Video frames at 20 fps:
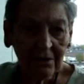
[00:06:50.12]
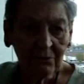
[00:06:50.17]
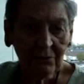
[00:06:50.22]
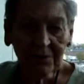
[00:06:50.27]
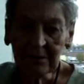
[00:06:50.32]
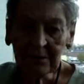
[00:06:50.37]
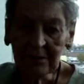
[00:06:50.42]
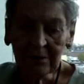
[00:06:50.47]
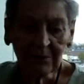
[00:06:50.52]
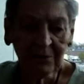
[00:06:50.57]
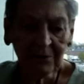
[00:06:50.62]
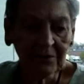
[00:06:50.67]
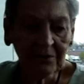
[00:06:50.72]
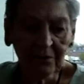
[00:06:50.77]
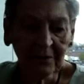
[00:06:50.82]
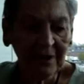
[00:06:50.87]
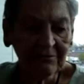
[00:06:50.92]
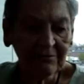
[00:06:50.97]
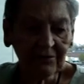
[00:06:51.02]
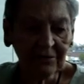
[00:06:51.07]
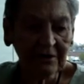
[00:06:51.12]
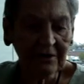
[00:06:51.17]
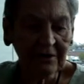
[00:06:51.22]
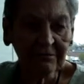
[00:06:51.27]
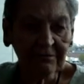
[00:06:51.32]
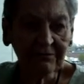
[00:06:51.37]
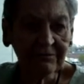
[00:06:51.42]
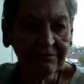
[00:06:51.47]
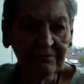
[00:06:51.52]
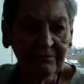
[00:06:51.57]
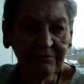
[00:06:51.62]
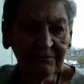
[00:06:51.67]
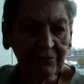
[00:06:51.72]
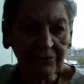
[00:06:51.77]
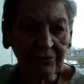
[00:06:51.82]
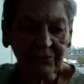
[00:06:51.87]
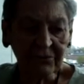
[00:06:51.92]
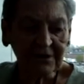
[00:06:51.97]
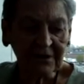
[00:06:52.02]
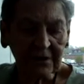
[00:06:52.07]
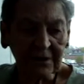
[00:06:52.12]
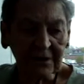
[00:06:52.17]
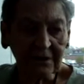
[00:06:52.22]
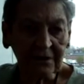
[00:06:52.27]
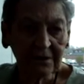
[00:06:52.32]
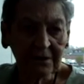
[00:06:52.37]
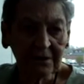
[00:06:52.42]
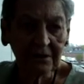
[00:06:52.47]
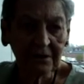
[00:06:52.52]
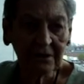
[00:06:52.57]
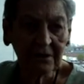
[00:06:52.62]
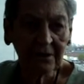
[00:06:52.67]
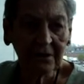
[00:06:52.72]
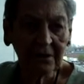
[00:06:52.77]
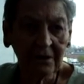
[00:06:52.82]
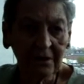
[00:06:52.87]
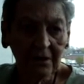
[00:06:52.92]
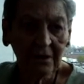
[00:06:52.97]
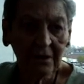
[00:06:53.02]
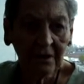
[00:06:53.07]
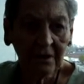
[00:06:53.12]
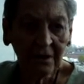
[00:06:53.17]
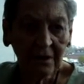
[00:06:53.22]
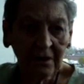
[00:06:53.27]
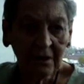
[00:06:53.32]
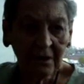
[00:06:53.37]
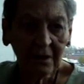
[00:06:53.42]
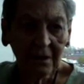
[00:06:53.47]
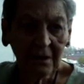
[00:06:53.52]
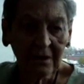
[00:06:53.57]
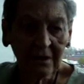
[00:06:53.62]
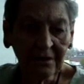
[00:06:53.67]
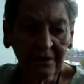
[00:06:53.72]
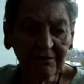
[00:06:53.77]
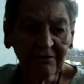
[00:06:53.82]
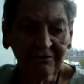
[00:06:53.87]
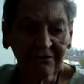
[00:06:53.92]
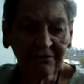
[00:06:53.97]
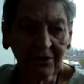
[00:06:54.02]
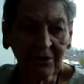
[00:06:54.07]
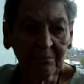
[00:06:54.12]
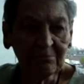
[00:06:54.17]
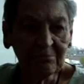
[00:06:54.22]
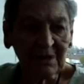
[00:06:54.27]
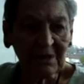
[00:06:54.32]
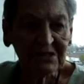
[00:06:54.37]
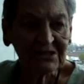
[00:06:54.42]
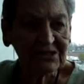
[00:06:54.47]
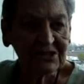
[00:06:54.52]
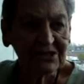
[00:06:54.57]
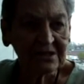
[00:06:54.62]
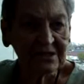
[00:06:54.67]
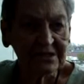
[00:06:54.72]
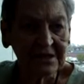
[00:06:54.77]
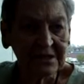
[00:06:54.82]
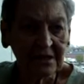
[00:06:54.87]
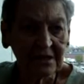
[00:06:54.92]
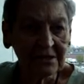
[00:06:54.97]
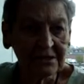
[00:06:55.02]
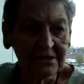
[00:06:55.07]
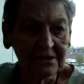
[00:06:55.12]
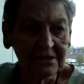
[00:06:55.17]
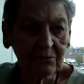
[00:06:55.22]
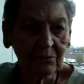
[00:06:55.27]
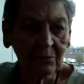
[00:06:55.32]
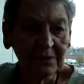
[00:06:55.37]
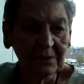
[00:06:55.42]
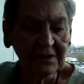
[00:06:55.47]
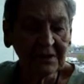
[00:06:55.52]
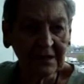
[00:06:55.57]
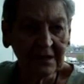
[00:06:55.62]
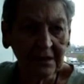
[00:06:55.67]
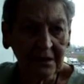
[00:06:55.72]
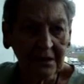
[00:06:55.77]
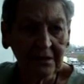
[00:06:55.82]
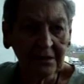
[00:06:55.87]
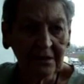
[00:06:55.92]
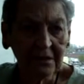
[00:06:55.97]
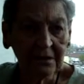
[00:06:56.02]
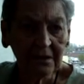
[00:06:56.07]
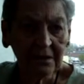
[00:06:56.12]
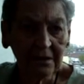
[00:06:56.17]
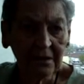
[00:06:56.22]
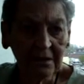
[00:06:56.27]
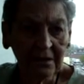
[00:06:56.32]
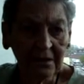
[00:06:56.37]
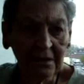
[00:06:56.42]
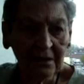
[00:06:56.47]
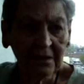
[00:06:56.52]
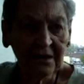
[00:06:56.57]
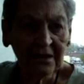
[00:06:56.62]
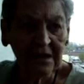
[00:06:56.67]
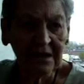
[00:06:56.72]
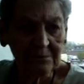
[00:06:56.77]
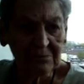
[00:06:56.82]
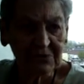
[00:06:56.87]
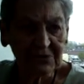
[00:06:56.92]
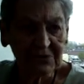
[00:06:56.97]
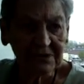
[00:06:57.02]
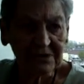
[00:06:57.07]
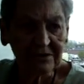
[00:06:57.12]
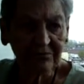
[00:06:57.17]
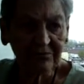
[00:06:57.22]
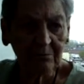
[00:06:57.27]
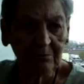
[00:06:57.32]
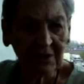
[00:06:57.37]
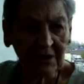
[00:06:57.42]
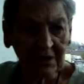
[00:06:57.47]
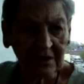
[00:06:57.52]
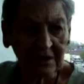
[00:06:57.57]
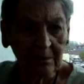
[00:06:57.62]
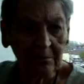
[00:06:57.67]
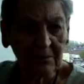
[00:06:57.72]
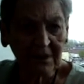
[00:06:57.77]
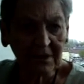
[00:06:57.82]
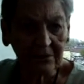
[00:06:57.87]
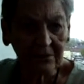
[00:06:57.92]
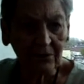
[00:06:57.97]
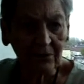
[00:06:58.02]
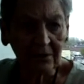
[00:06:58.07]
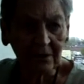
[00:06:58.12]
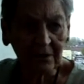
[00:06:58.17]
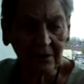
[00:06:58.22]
We don't have enough food to eat. And the very basic things that we need keeps us from getting better.